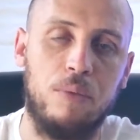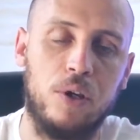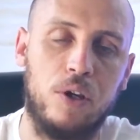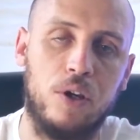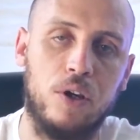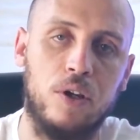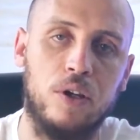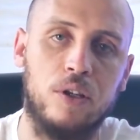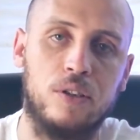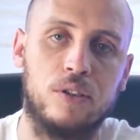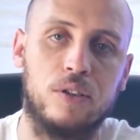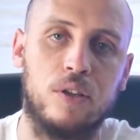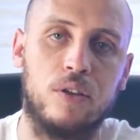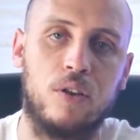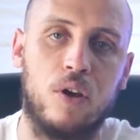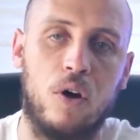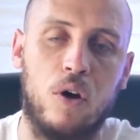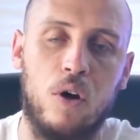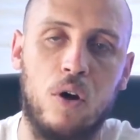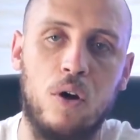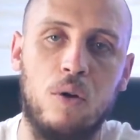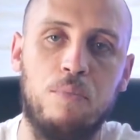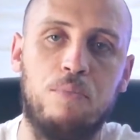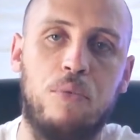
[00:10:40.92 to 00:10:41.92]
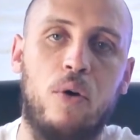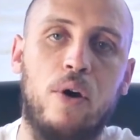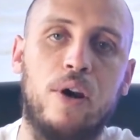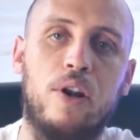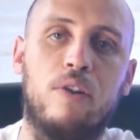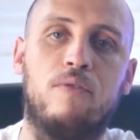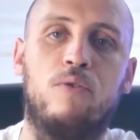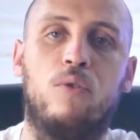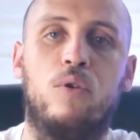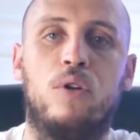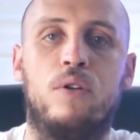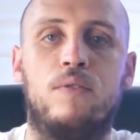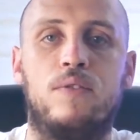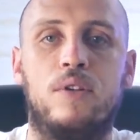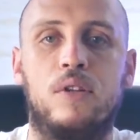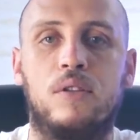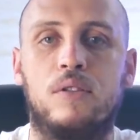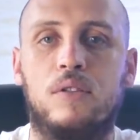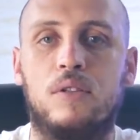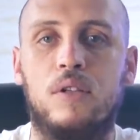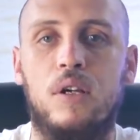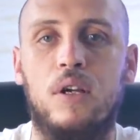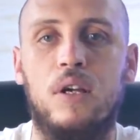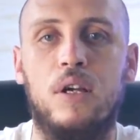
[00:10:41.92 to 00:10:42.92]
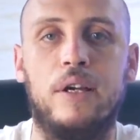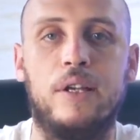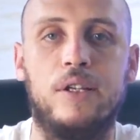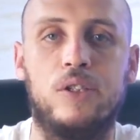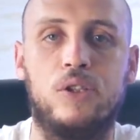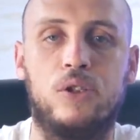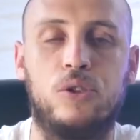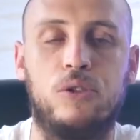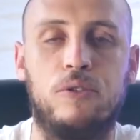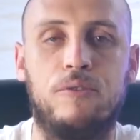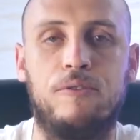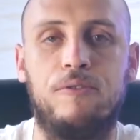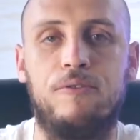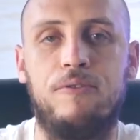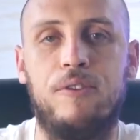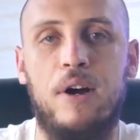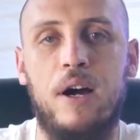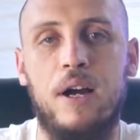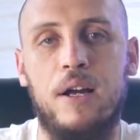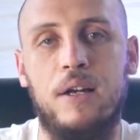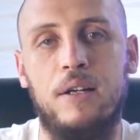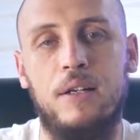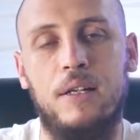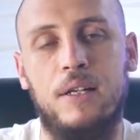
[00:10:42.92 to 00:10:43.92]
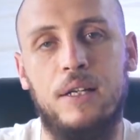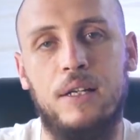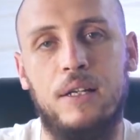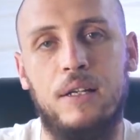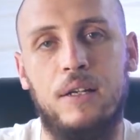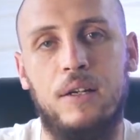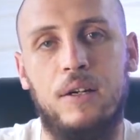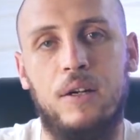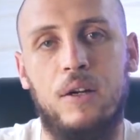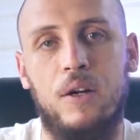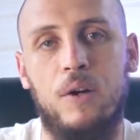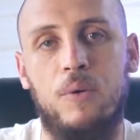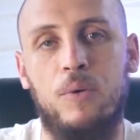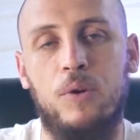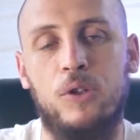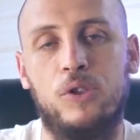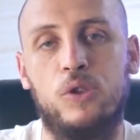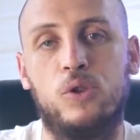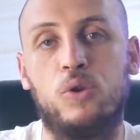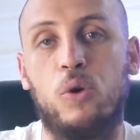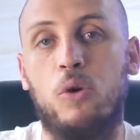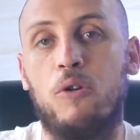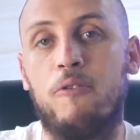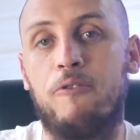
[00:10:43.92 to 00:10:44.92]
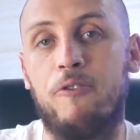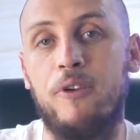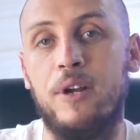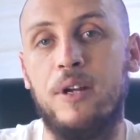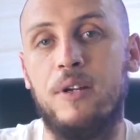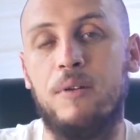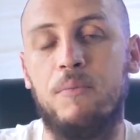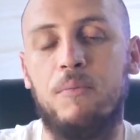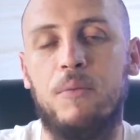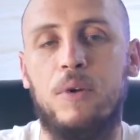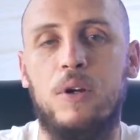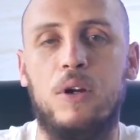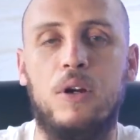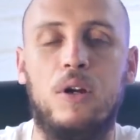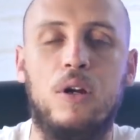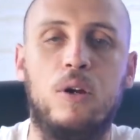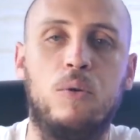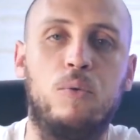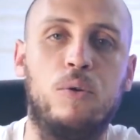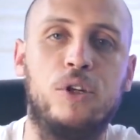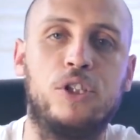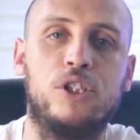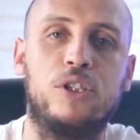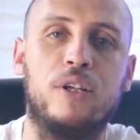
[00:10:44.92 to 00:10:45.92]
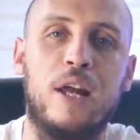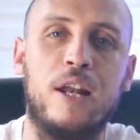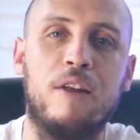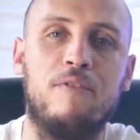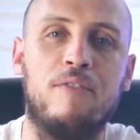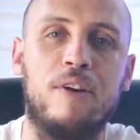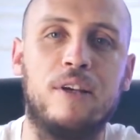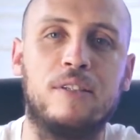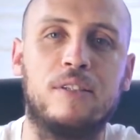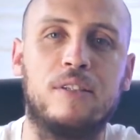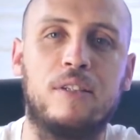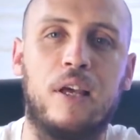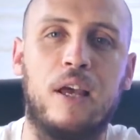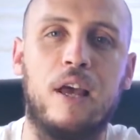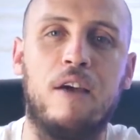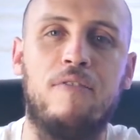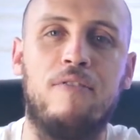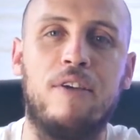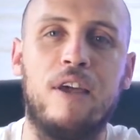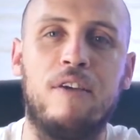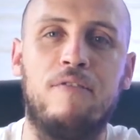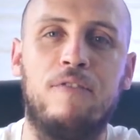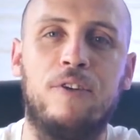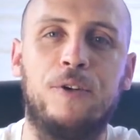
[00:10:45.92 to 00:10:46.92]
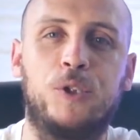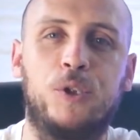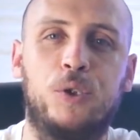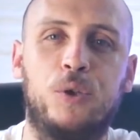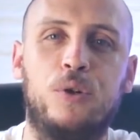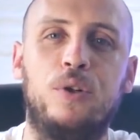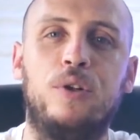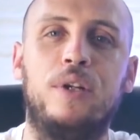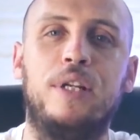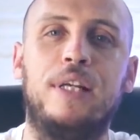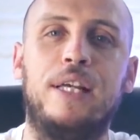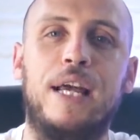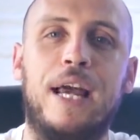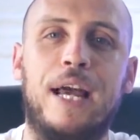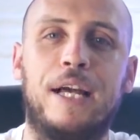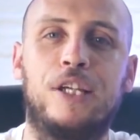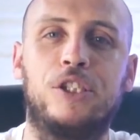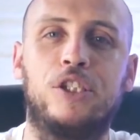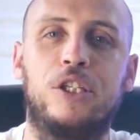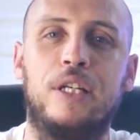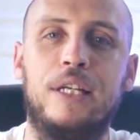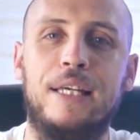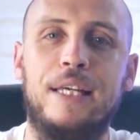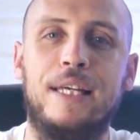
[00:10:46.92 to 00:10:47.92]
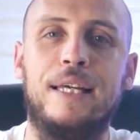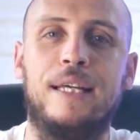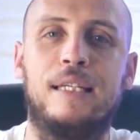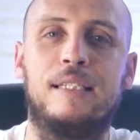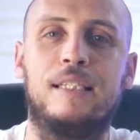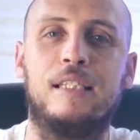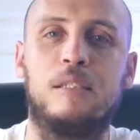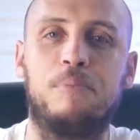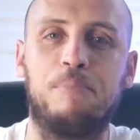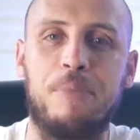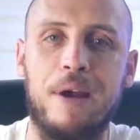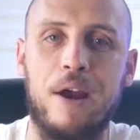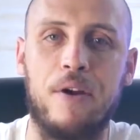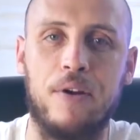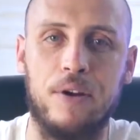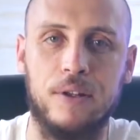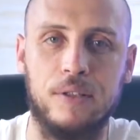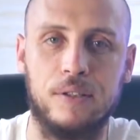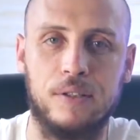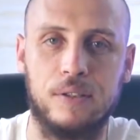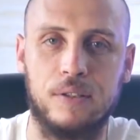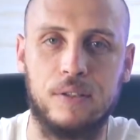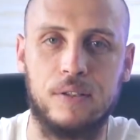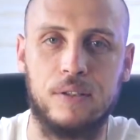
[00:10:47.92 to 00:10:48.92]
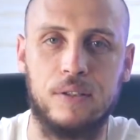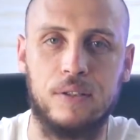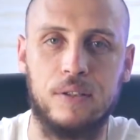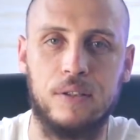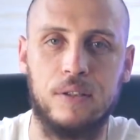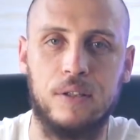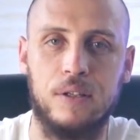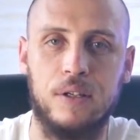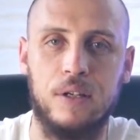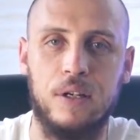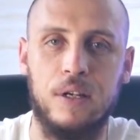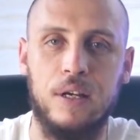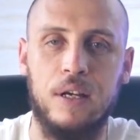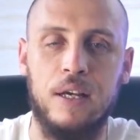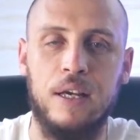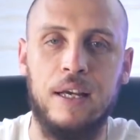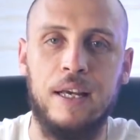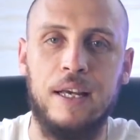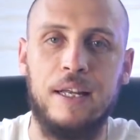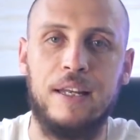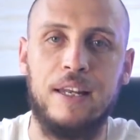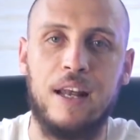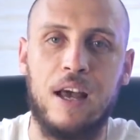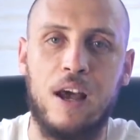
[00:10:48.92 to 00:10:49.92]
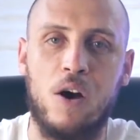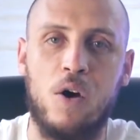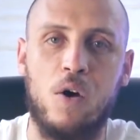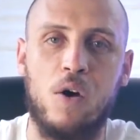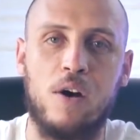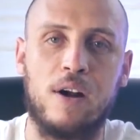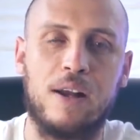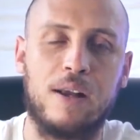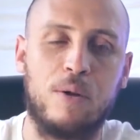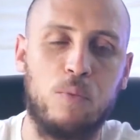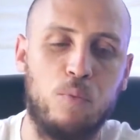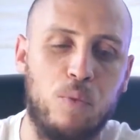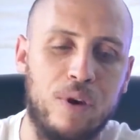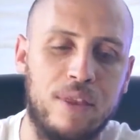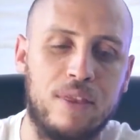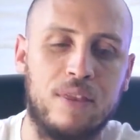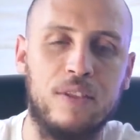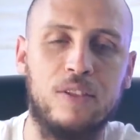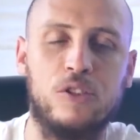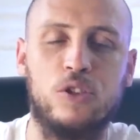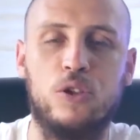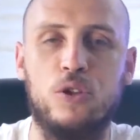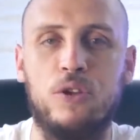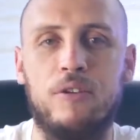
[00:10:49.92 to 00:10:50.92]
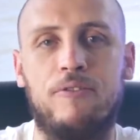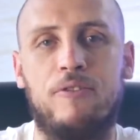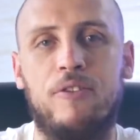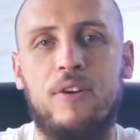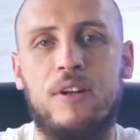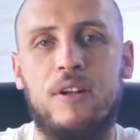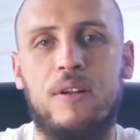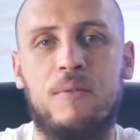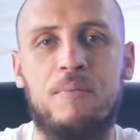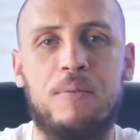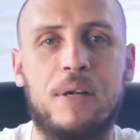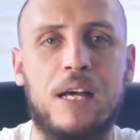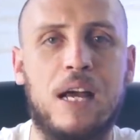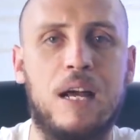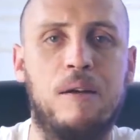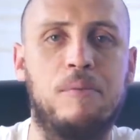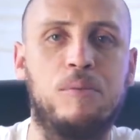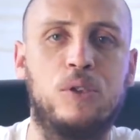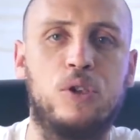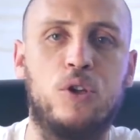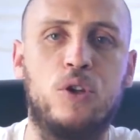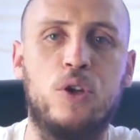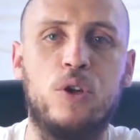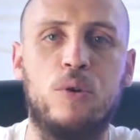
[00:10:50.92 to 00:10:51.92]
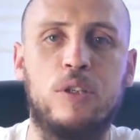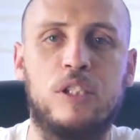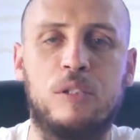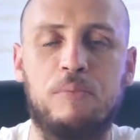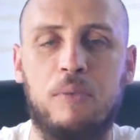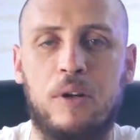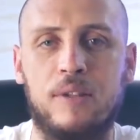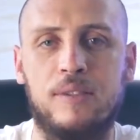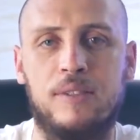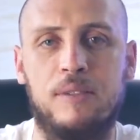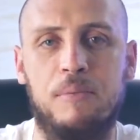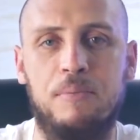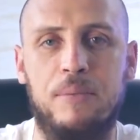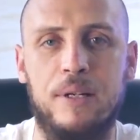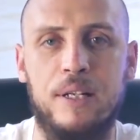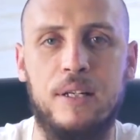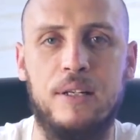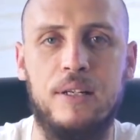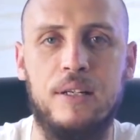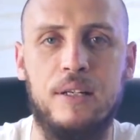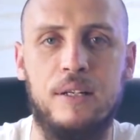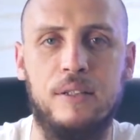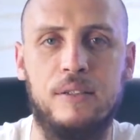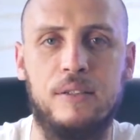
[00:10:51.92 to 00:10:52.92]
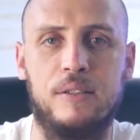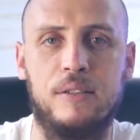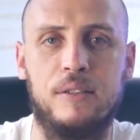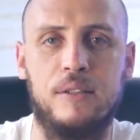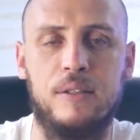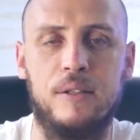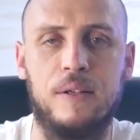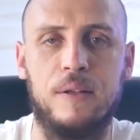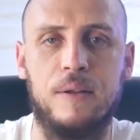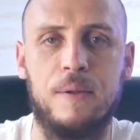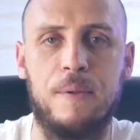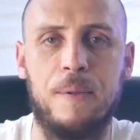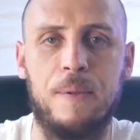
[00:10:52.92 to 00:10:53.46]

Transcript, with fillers: because the whole point of all of this is to finally restore freedom, which none of us have ever truly actually experienced. Now, with this new freedom comes new responsibilities